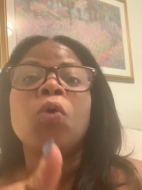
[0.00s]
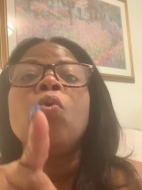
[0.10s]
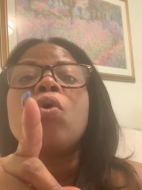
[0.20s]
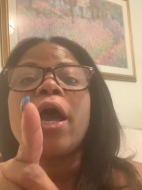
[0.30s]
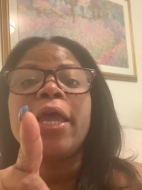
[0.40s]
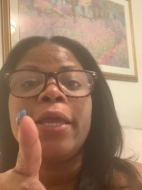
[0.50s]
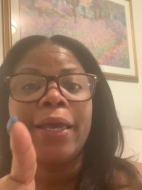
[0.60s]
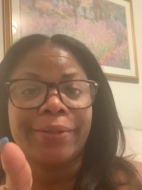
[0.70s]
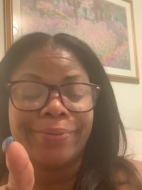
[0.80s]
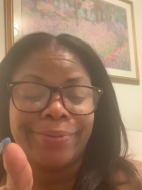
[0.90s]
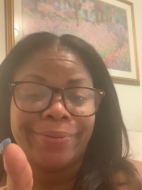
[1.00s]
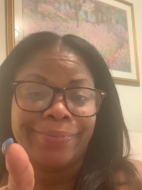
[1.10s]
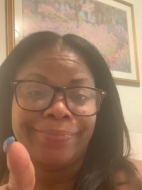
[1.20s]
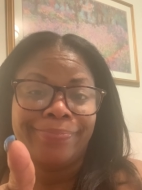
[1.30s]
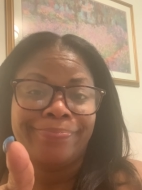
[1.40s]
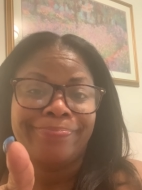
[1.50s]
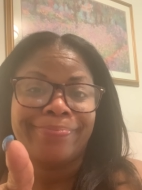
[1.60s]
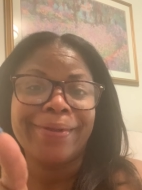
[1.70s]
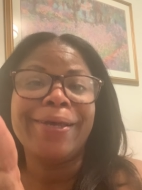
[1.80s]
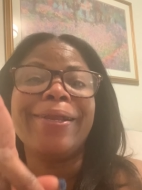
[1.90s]
Ou ka I get.
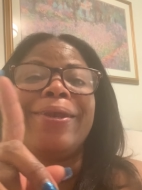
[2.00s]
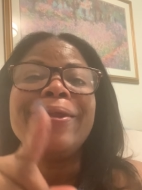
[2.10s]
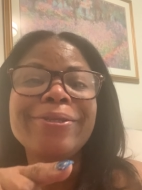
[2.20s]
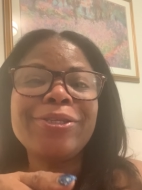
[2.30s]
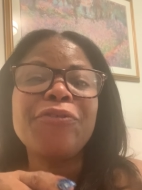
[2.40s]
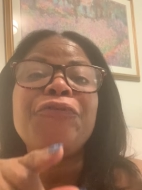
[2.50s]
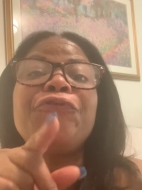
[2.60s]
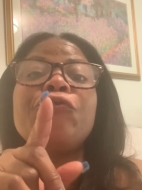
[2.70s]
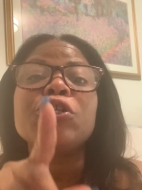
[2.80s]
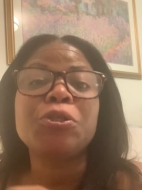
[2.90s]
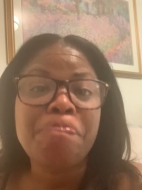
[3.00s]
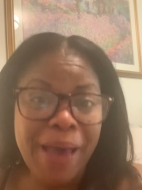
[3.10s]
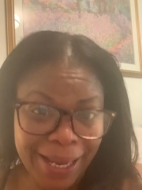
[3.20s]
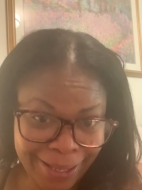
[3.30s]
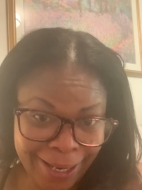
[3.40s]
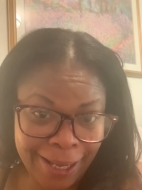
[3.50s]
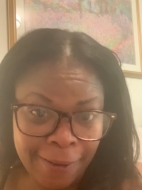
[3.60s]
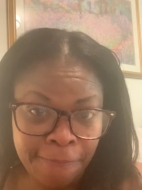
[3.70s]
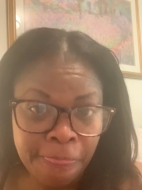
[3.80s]
A lot of frostbite.